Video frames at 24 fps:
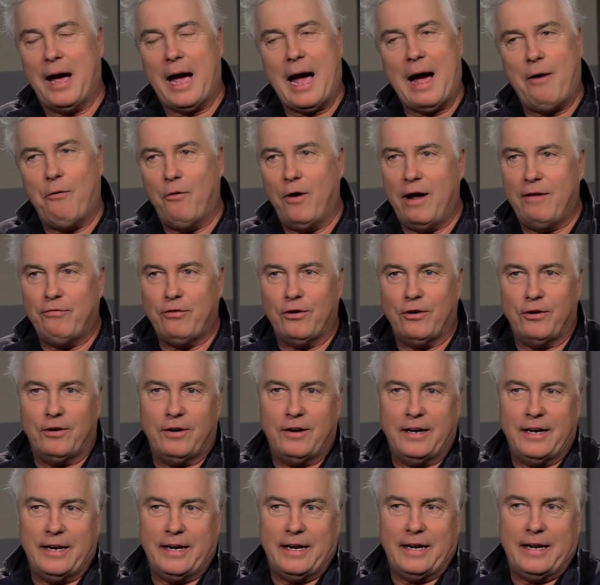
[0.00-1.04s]

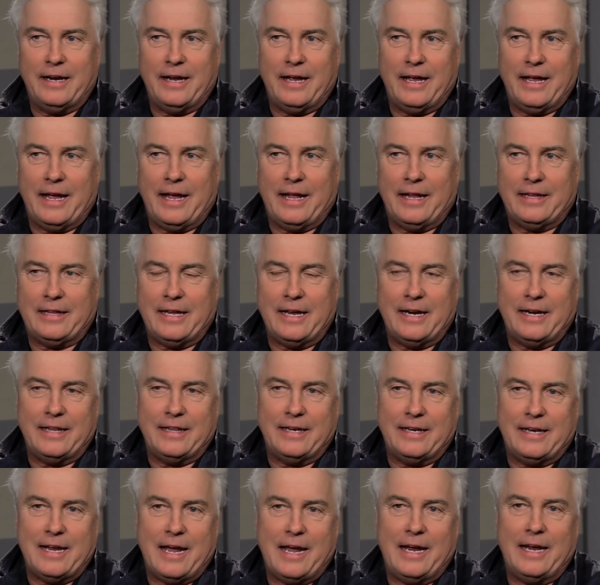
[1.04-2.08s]
However, at the end
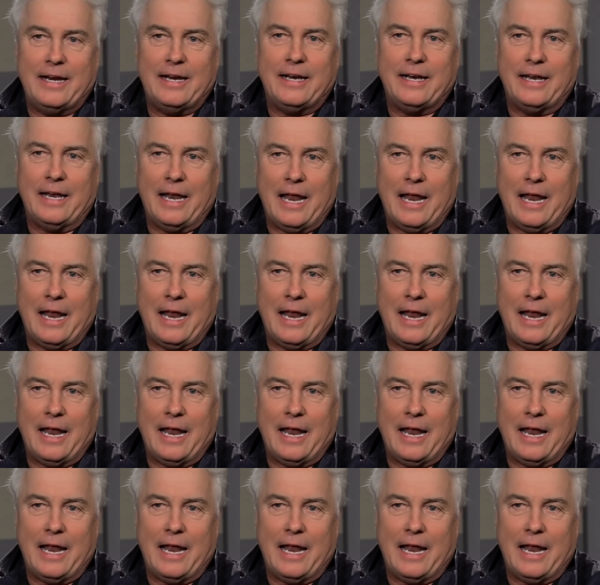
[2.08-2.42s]
of the day, it